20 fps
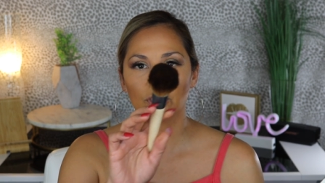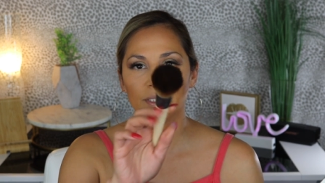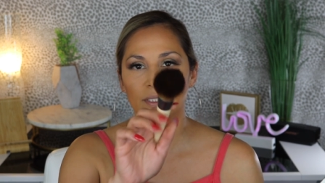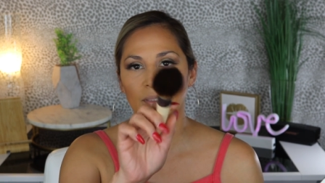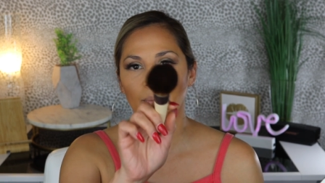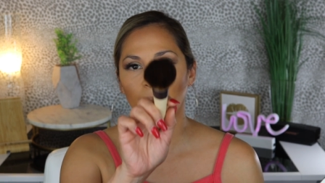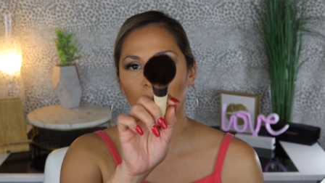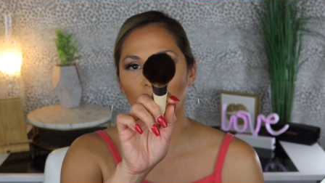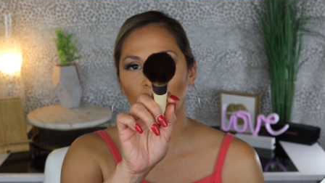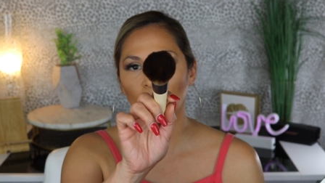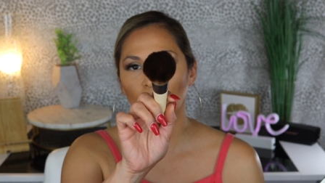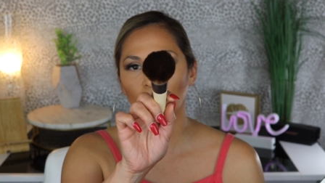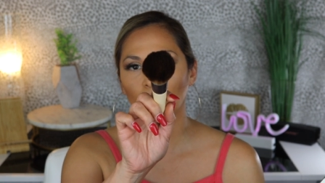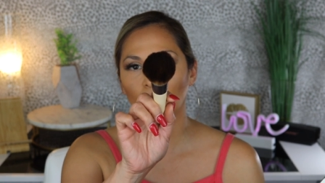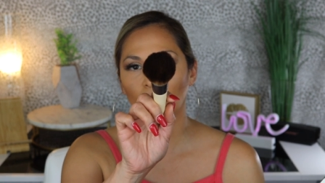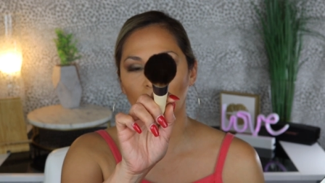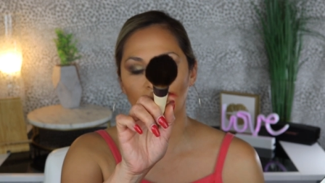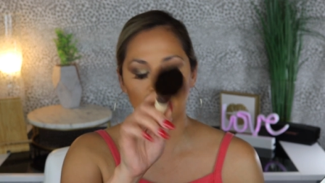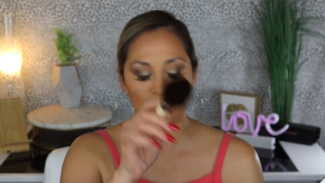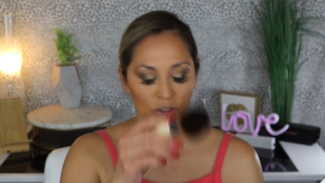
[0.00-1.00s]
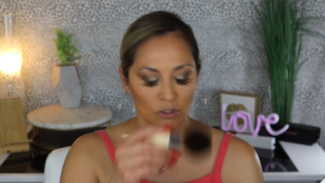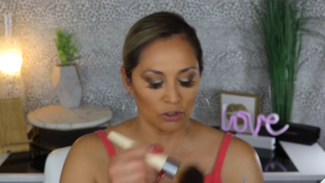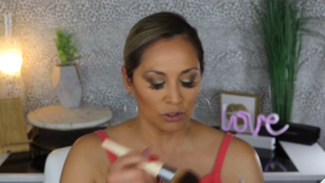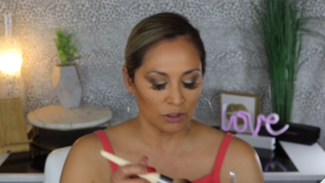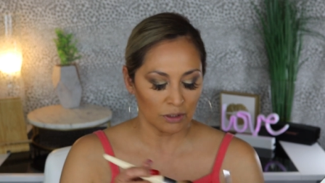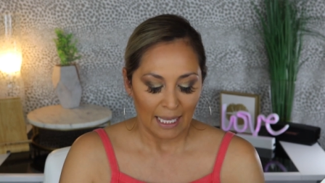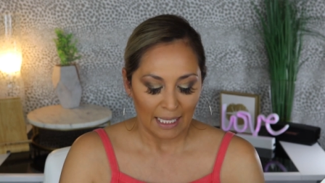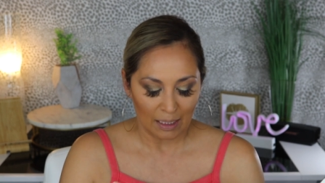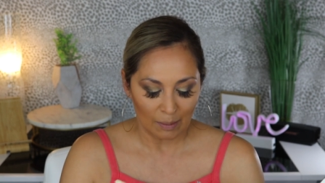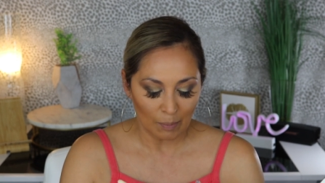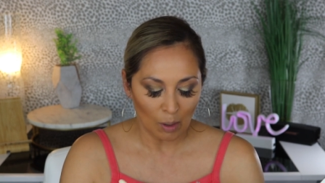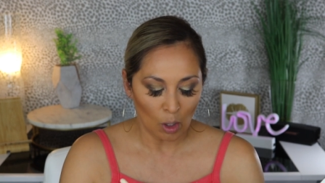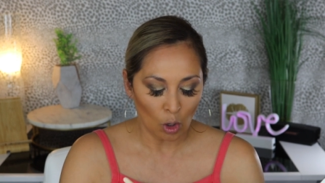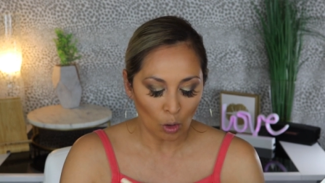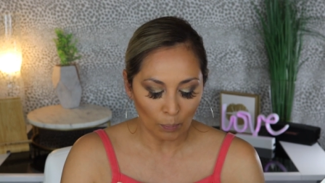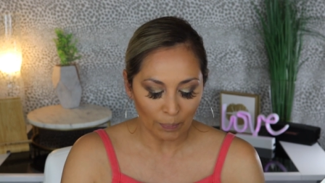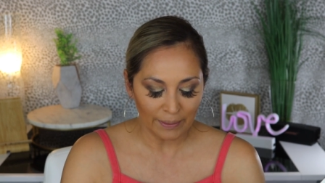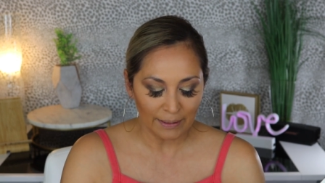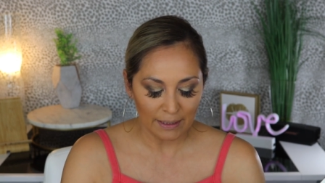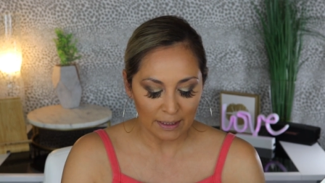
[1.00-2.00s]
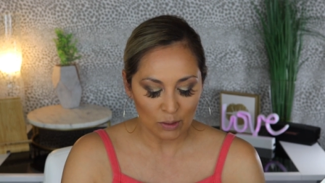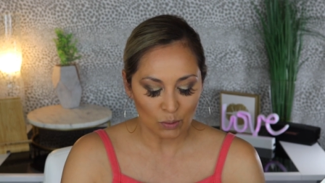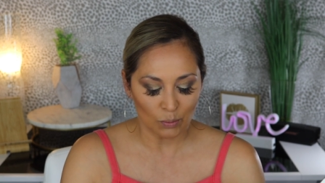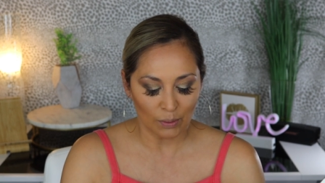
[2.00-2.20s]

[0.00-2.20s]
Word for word: It's a powder brush, and I'm hoping this